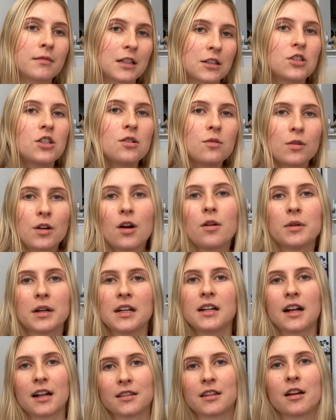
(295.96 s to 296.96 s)
Like, do you go
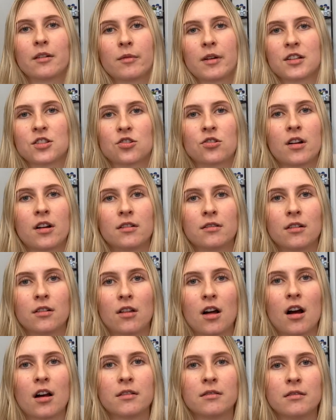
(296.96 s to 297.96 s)
eat at that restaurant
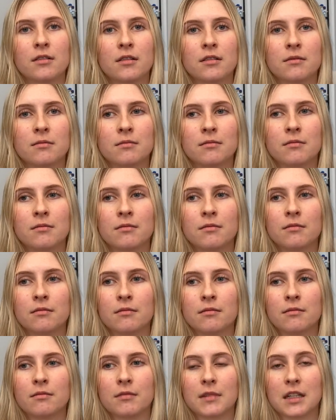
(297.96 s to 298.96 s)
a lot?
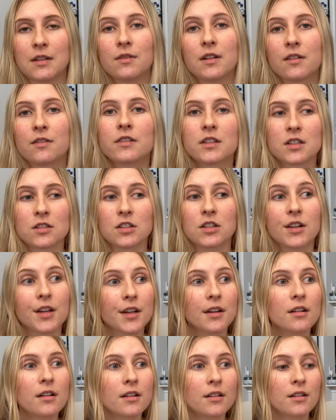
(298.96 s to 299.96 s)
Even if it's
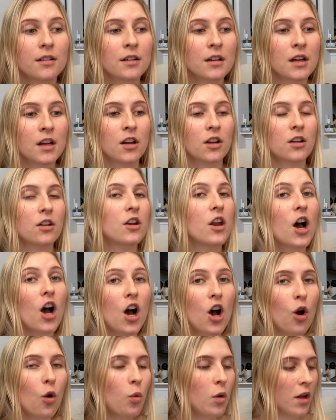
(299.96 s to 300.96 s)
good?
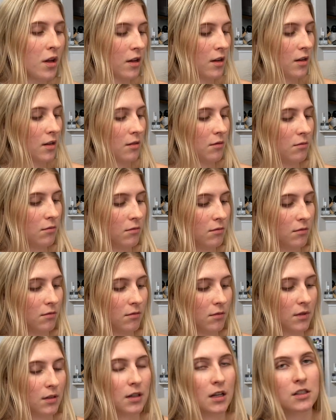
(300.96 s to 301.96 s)
No.
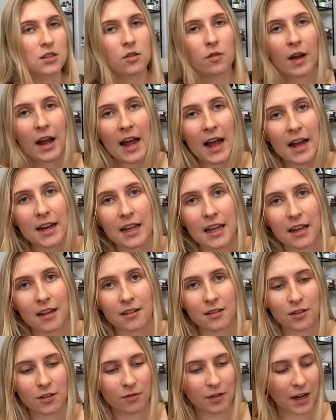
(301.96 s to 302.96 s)
Because you've had
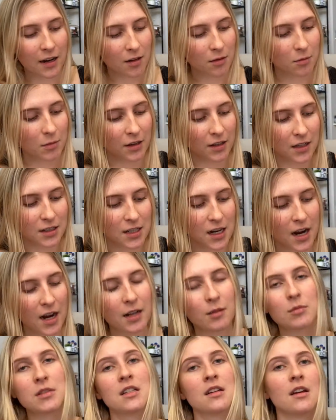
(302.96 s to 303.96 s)
it. You've had it a million
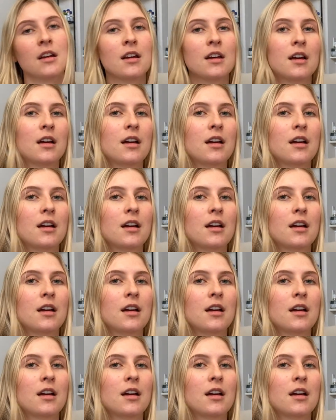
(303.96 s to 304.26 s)
times.